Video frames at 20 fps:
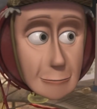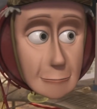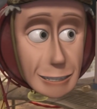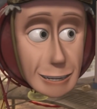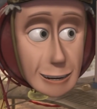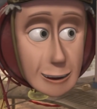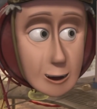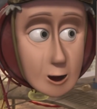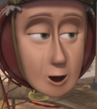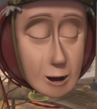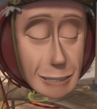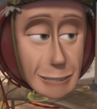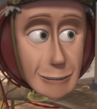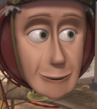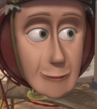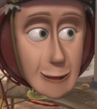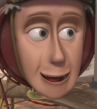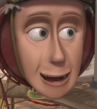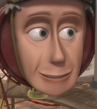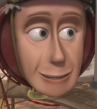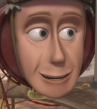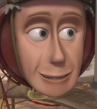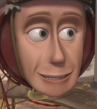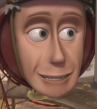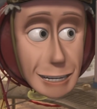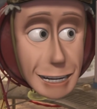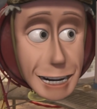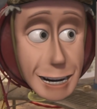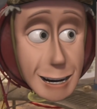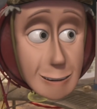pictures than it's
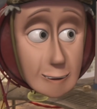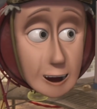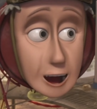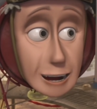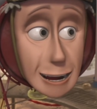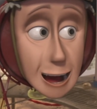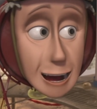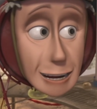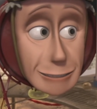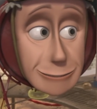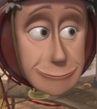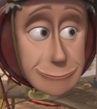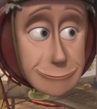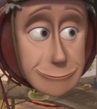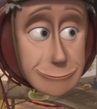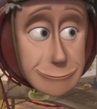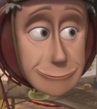ever done.